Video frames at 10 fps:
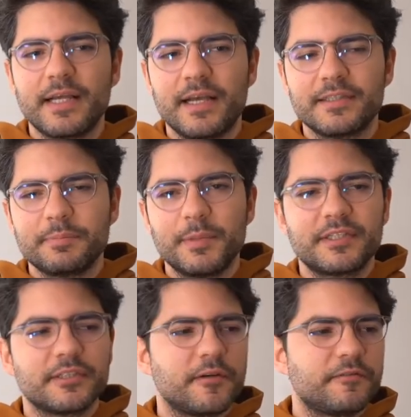as the
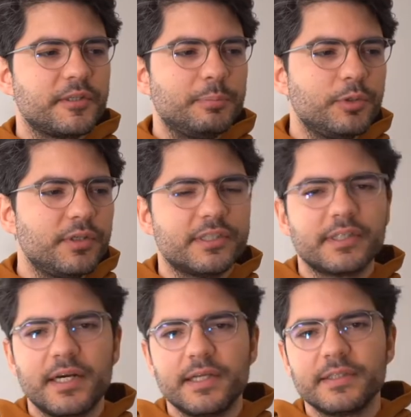mix of computer
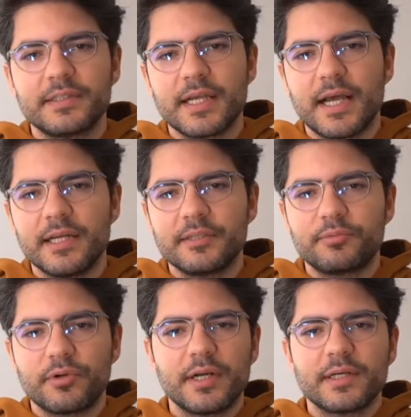science and
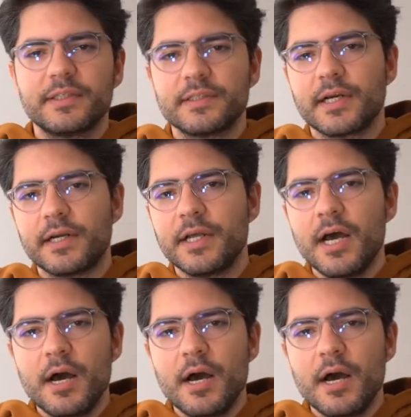product design.